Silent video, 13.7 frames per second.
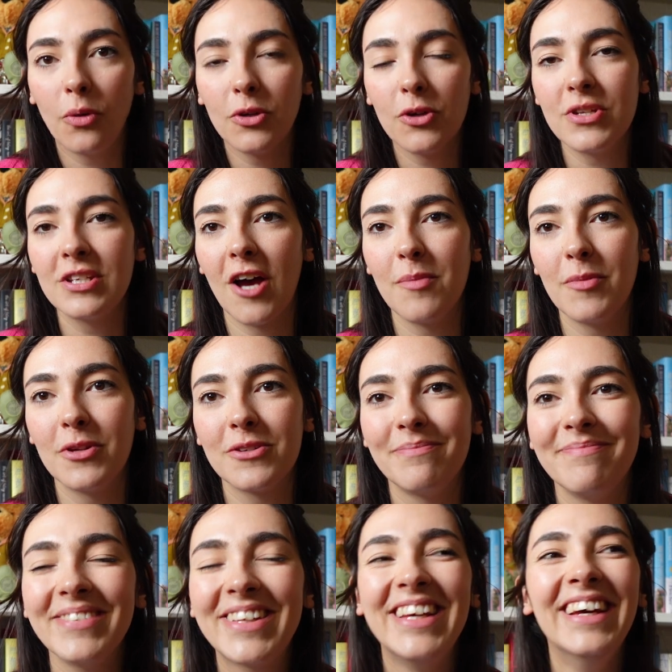Lucy Diamond.
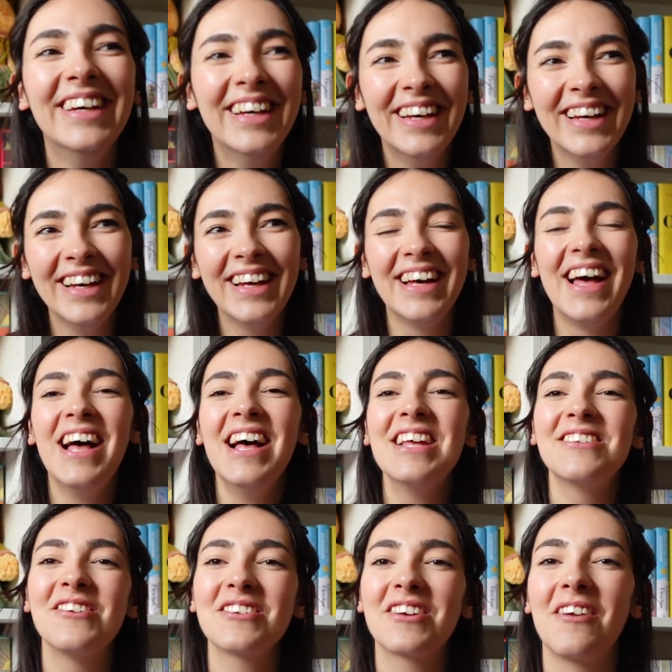
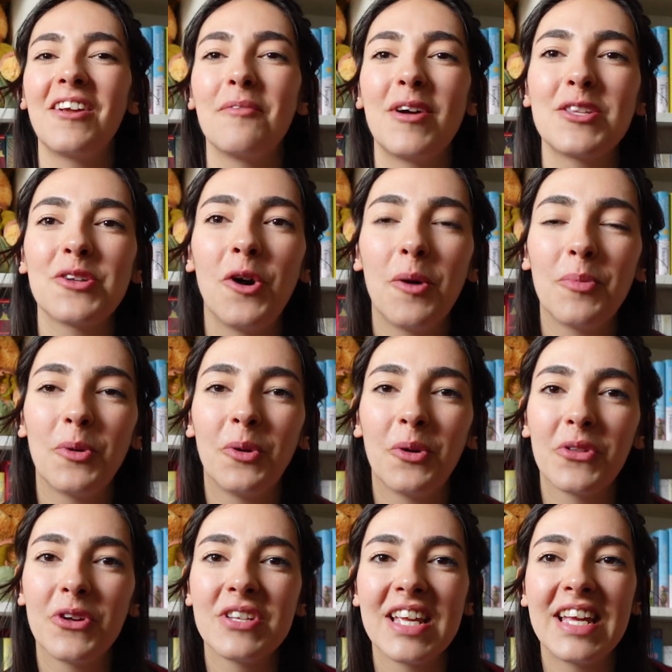Those are kind of like my top
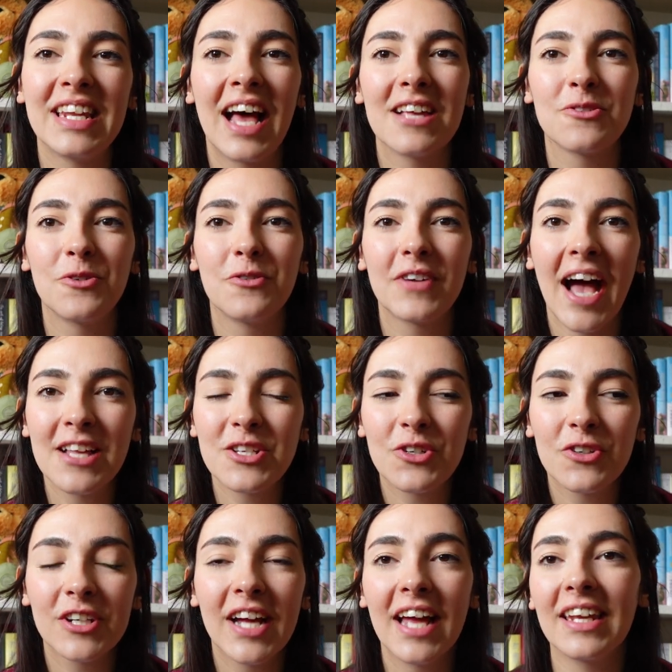authors in that sort of
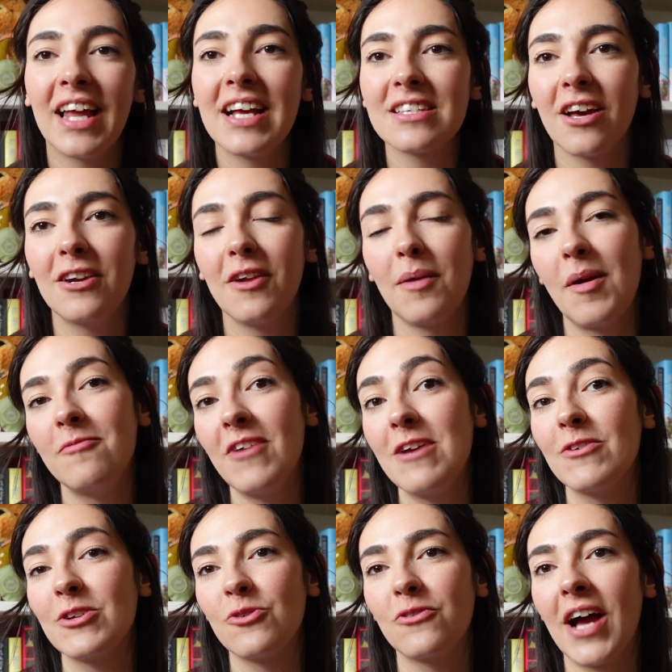category, and that is kind of like my
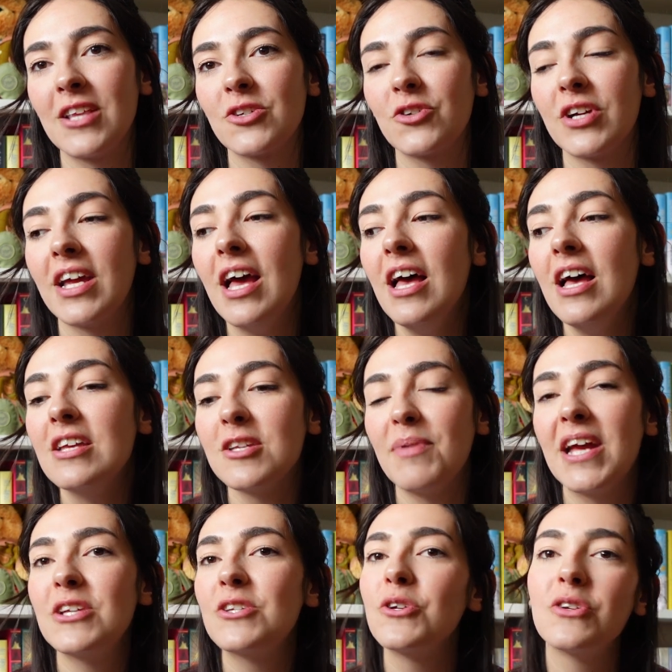favourite sort of category. So
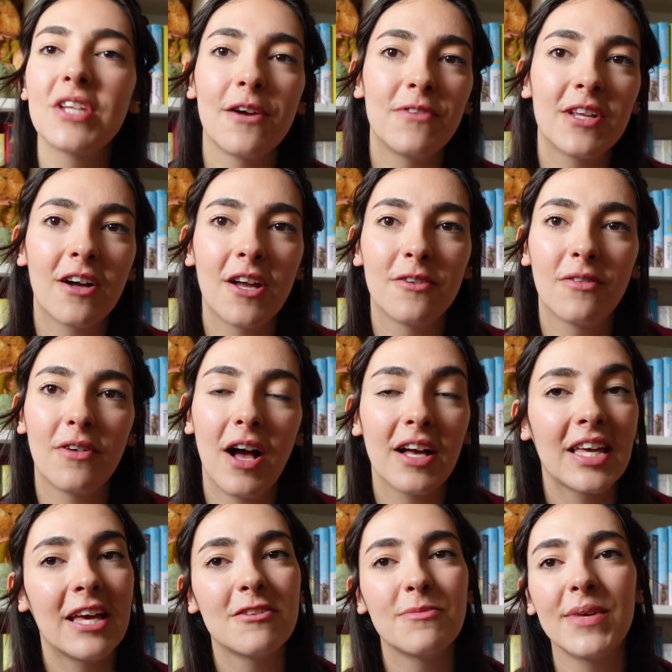Paige Toon definitely kind of
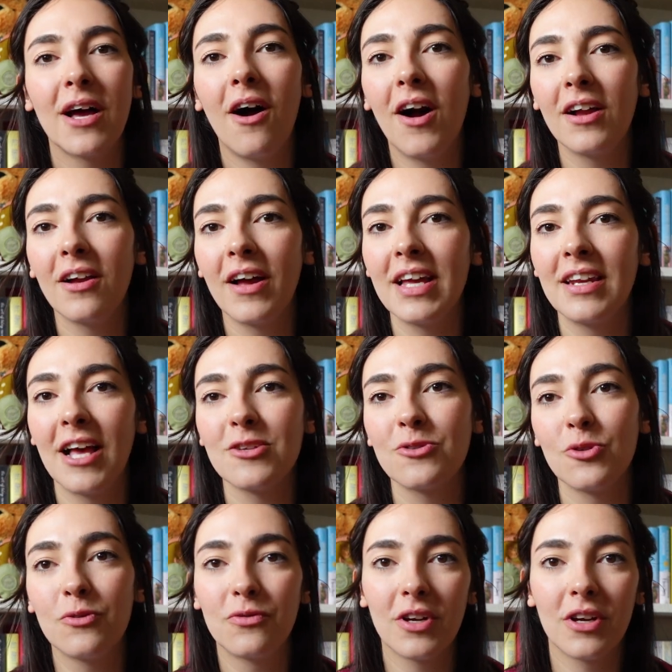gives me a highlight in that
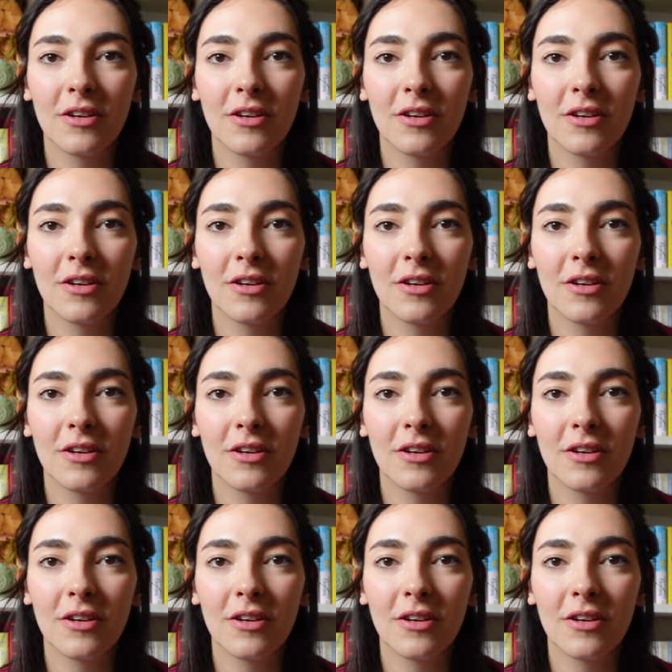sort of